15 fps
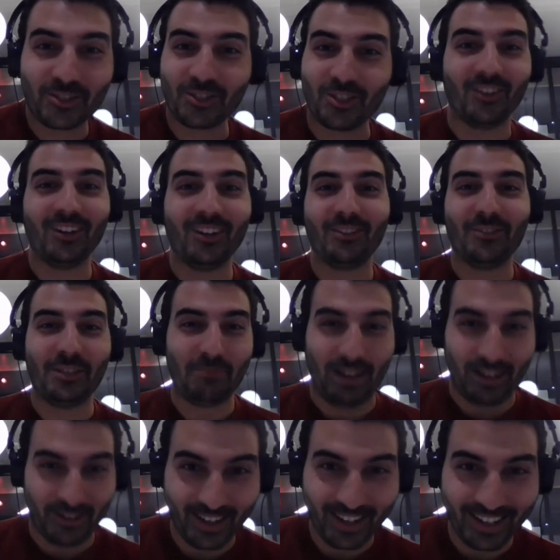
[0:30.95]
Gerard
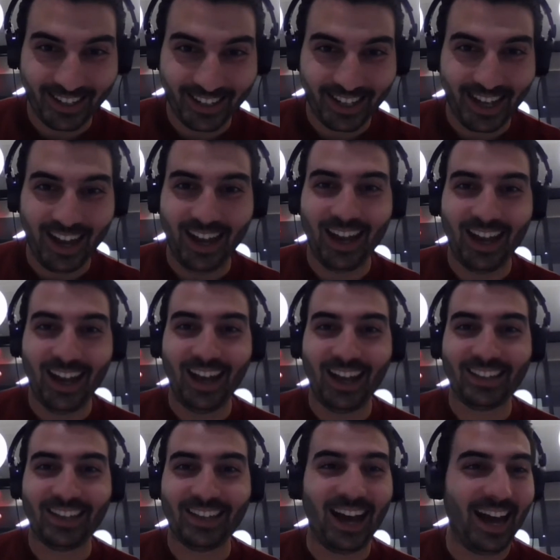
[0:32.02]
Fitzpatrick,
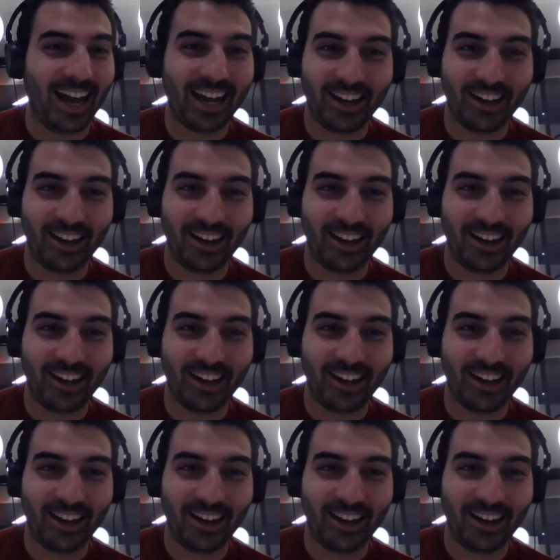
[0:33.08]
and I